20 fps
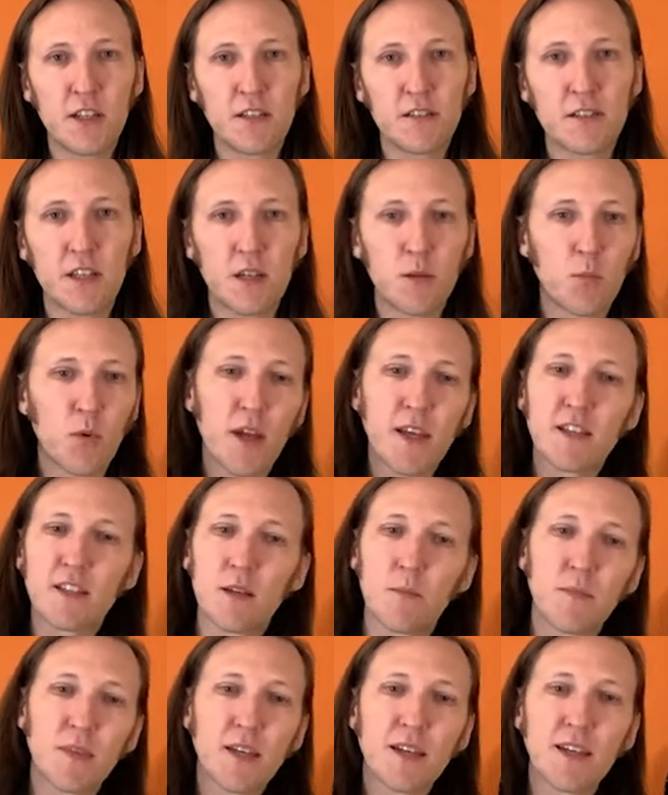is going to break
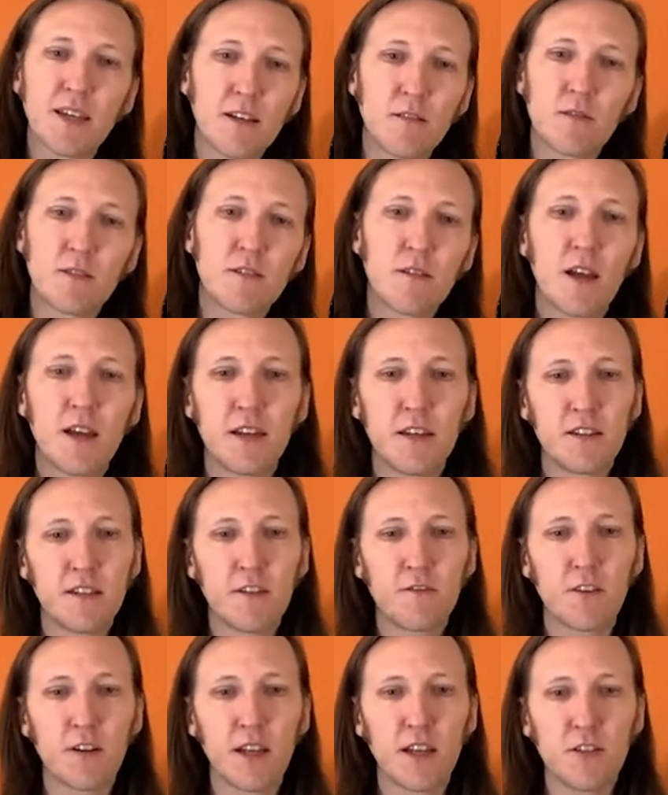something in a
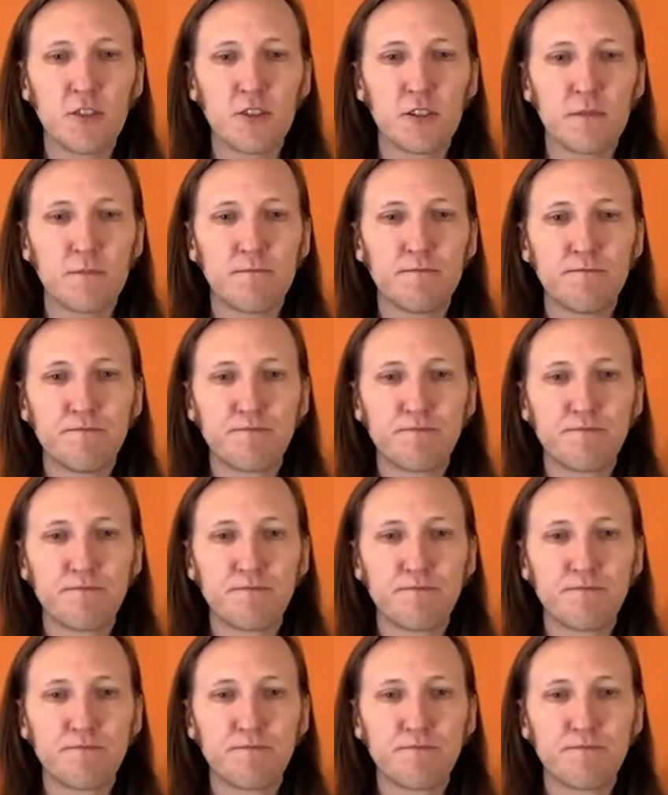different engine.